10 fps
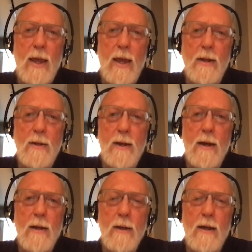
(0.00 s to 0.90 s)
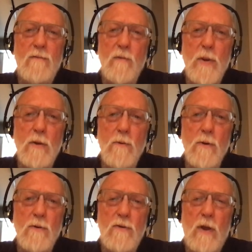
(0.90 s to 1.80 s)
and at Forbidden
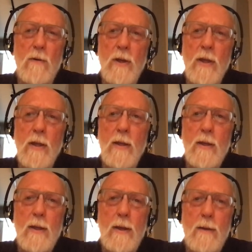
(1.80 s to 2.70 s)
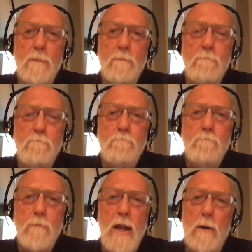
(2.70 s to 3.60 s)
Root. So, I
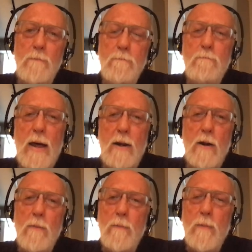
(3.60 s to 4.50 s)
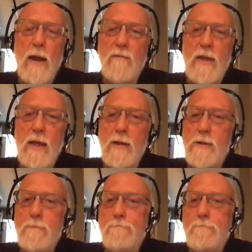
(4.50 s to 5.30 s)
don't know, everything